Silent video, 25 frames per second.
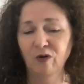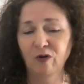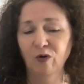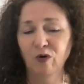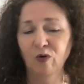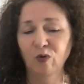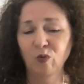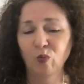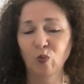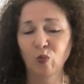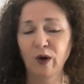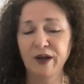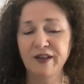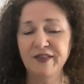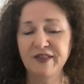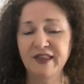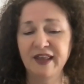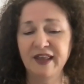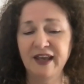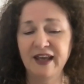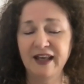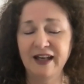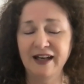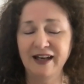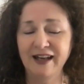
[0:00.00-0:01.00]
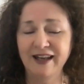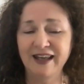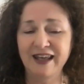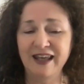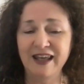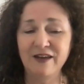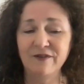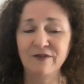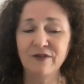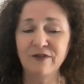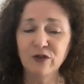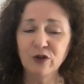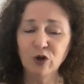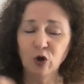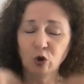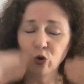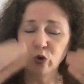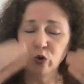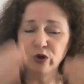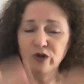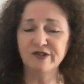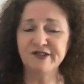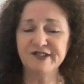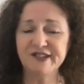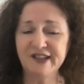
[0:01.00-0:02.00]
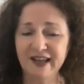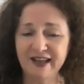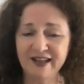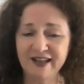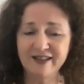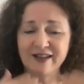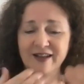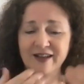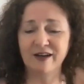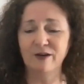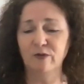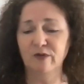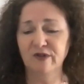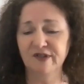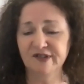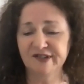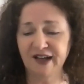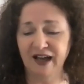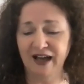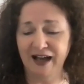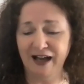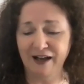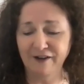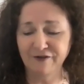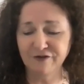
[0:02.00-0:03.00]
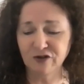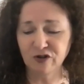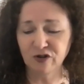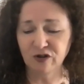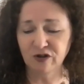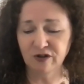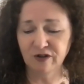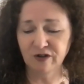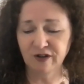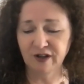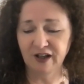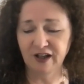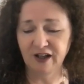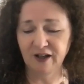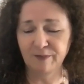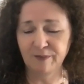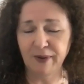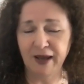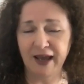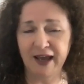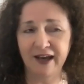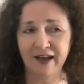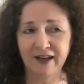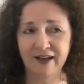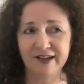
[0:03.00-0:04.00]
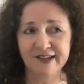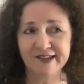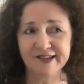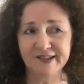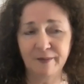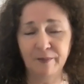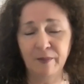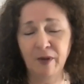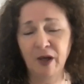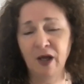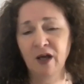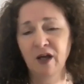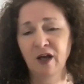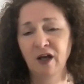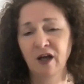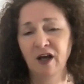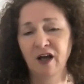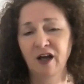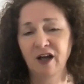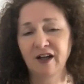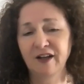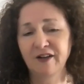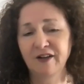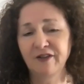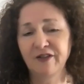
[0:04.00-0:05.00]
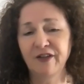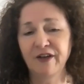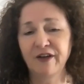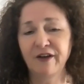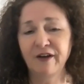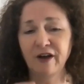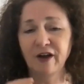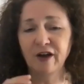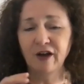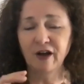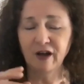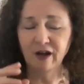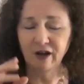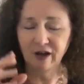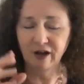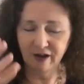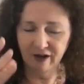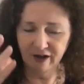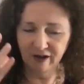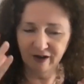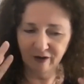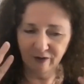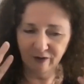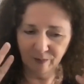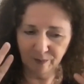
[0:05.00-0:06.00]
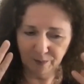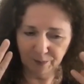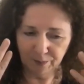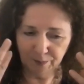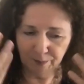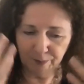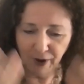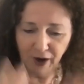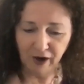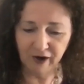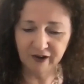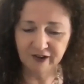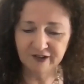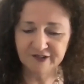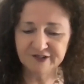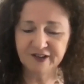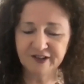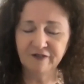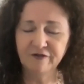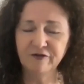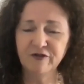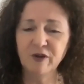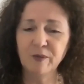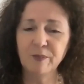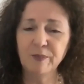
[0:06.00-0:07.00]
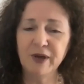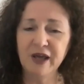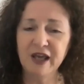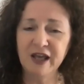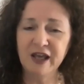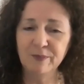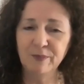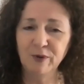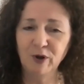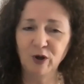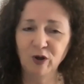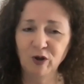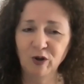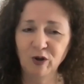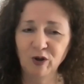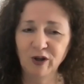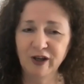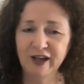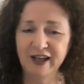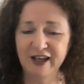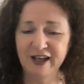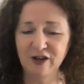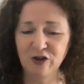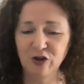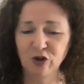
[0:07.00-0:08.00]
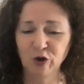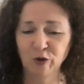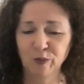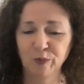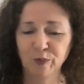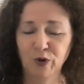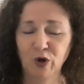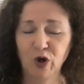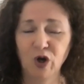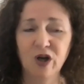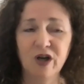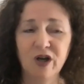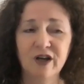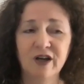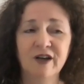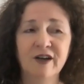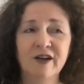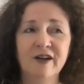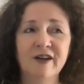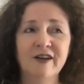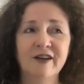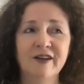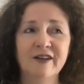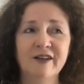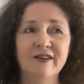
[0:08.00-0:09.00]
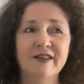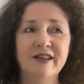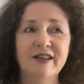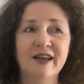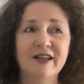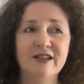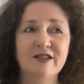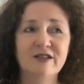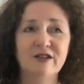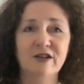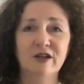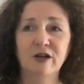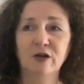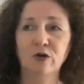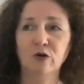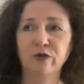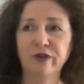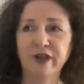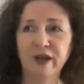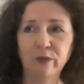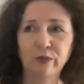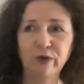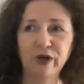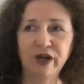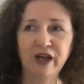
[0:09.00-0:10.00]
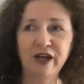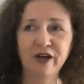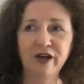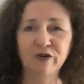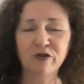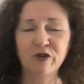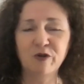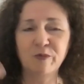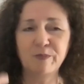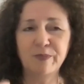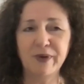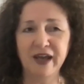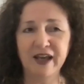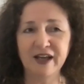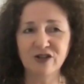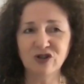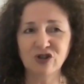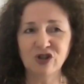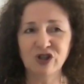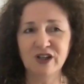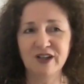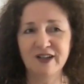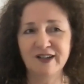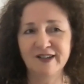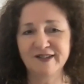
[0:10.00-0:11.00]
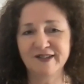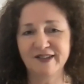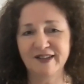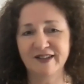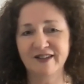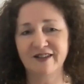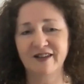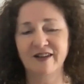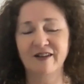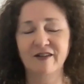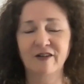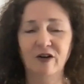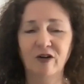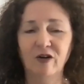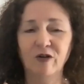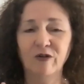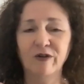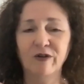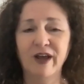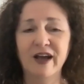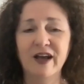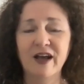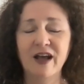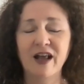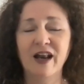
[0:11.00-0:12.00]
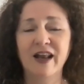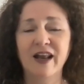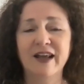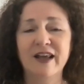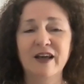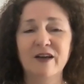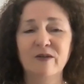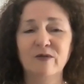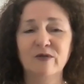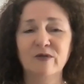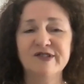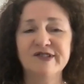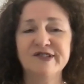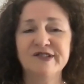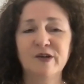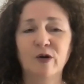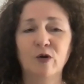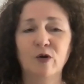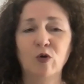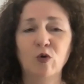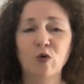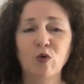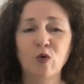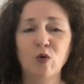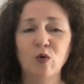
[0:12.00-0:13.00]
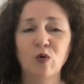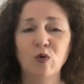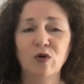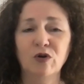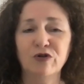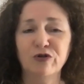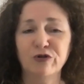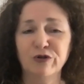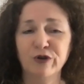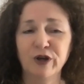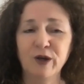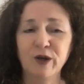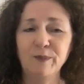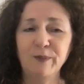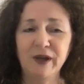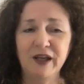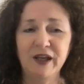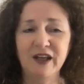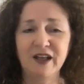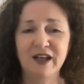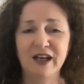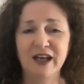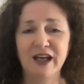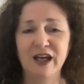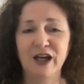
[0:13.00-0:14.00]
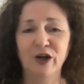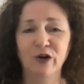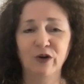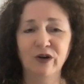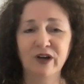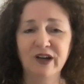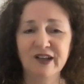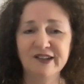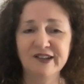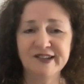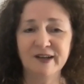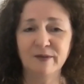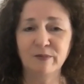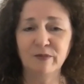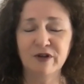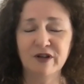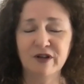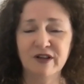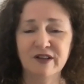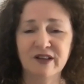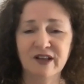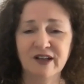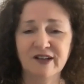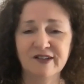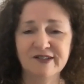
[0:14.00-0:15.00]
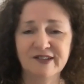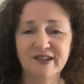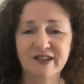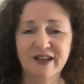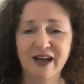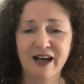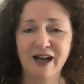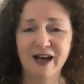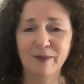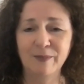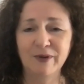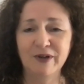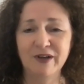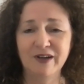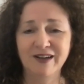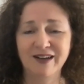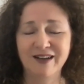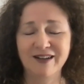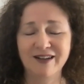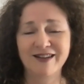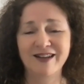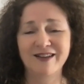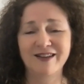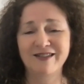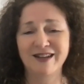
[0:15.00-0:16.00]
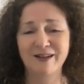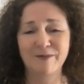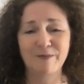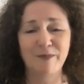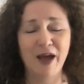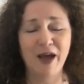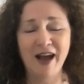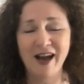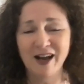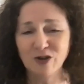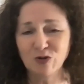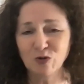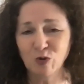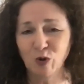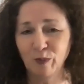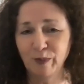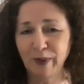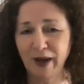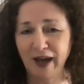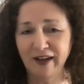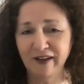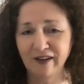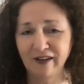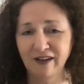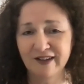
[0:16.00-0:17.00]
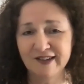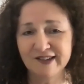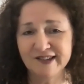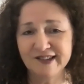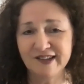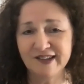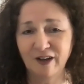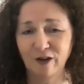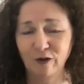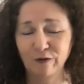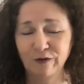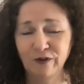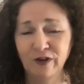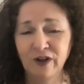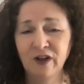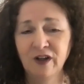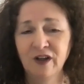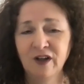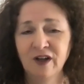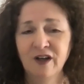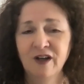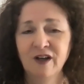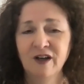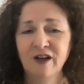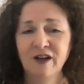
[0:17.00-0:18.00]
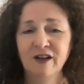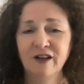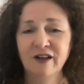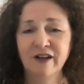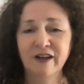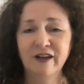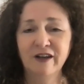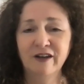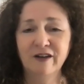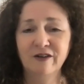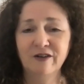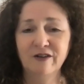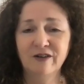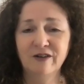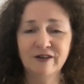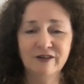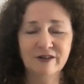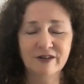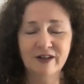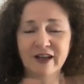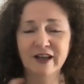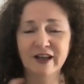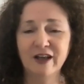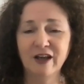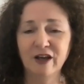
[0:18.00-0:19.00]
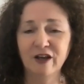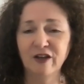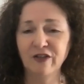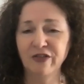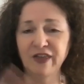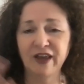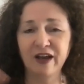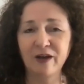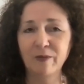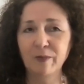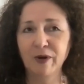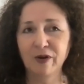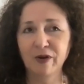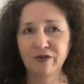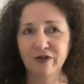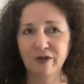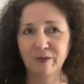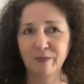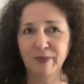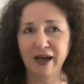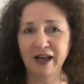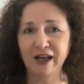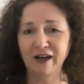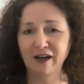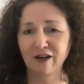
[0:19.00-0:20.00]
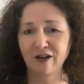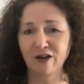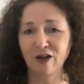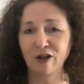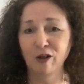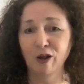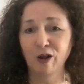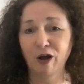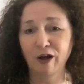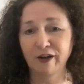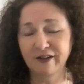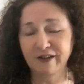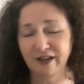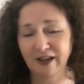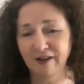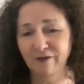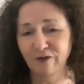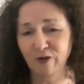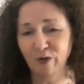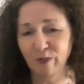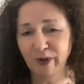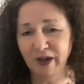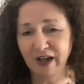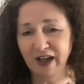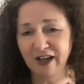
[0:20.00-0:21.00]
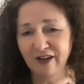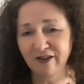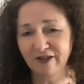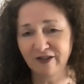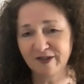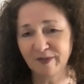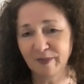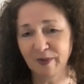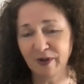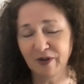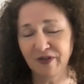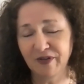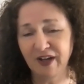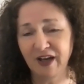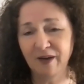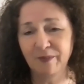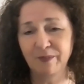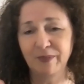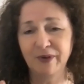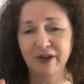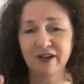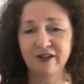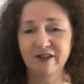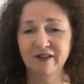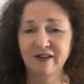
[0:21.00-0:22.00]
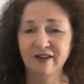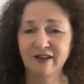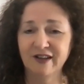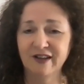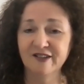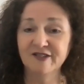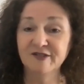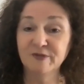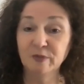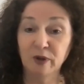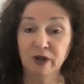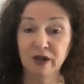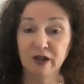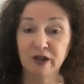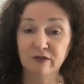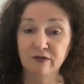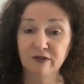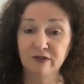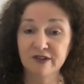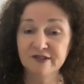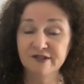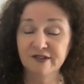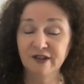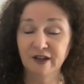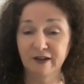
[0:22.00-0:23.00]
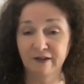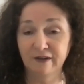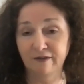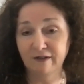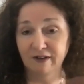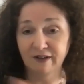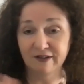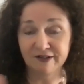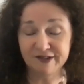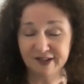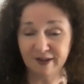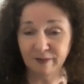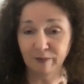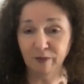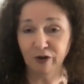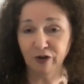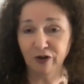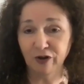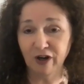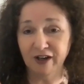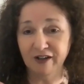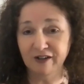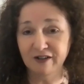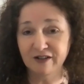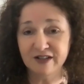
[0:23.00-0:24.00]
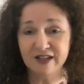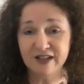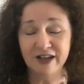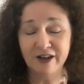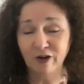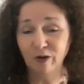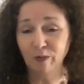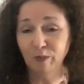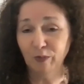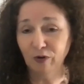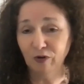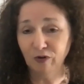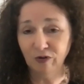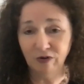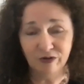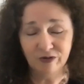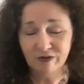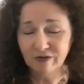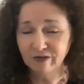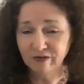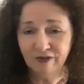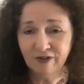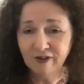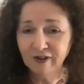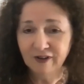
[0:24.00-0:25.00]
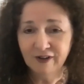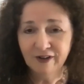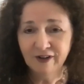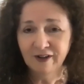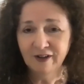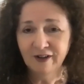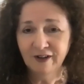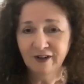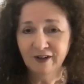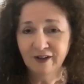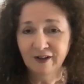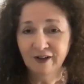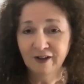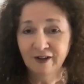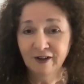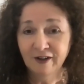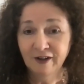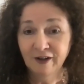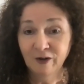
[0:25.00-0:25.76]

what they like, even though you say that it was after the paganism, the parts of the people in your book that they would hear the banshees and all that, and like it was so creepy and eerie, some of the things that happened, and then the actual battle itself, like you could think about the Battle of Culloden, everybody hears about that, but this one was like a similar kind of terrible. Well,